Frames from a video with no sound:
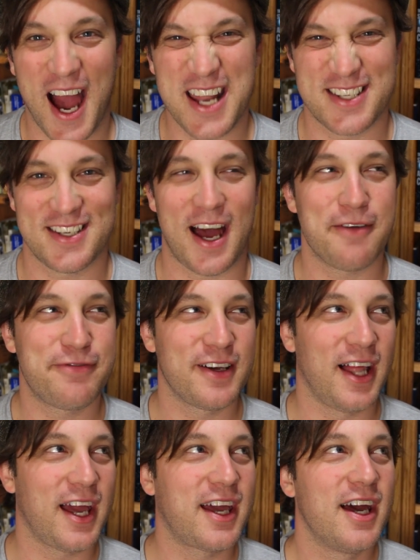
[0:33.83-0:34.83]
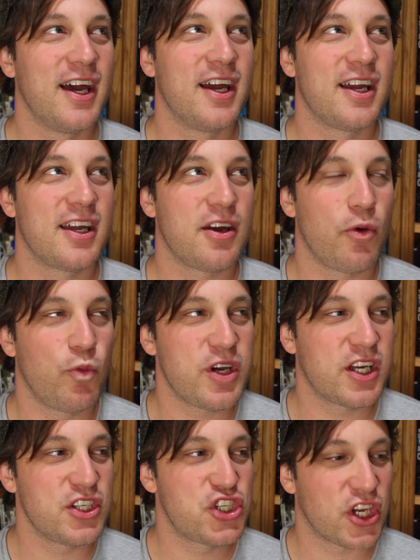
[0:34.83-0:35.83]
I just, I feel like
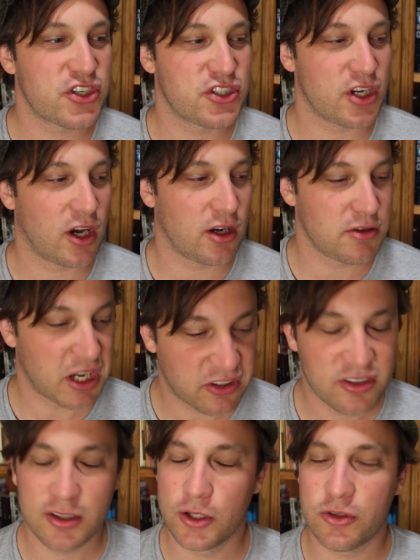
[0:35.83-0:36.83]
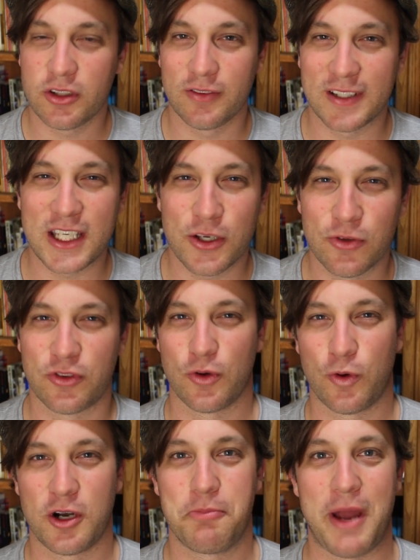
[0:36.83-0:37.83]
we can just exclusively use
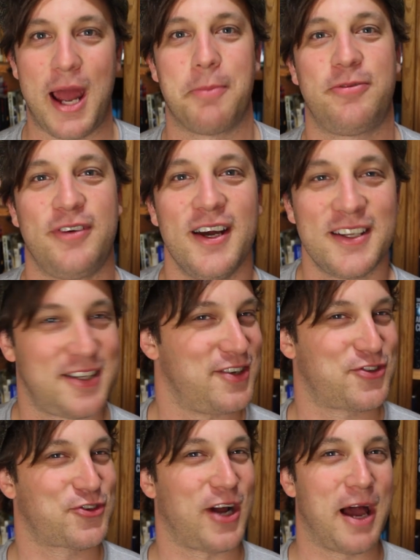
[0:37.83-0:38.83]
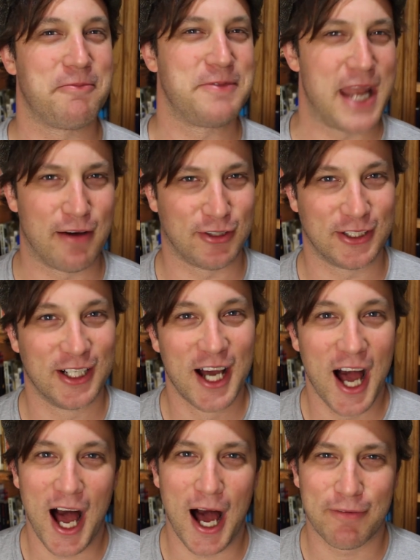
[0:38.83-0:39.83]
the word Bamf to describe Neville
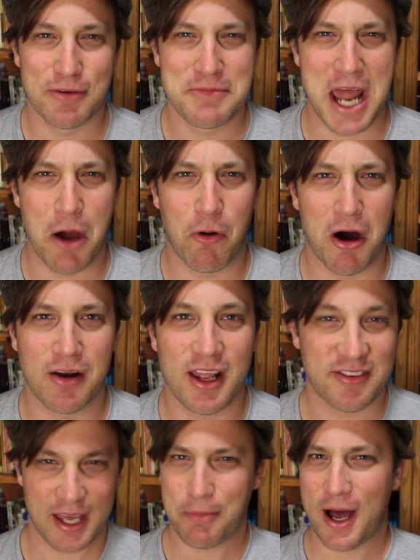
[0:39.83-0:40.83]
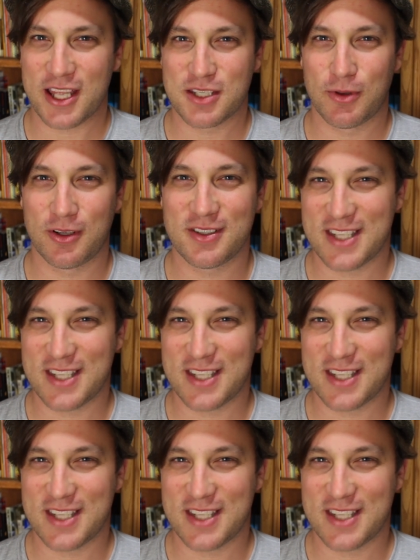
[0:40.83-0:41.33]
uh, from now on. Is that possible?